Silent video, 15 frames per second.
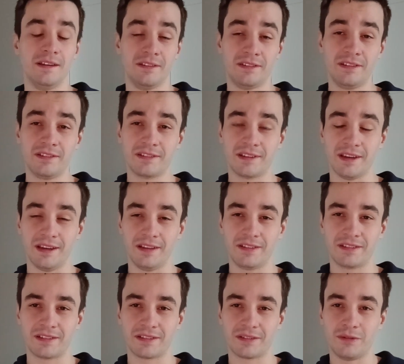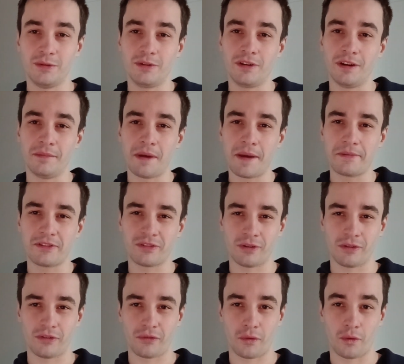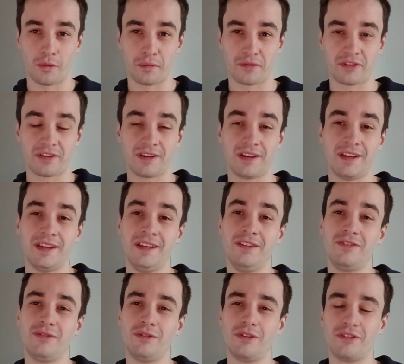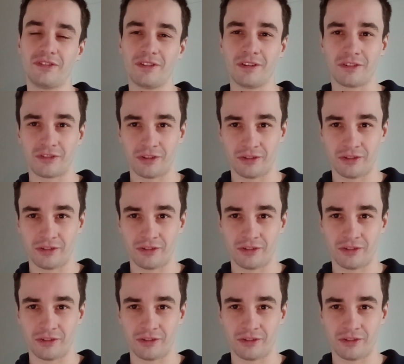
In this case, Google Maps transforms into a search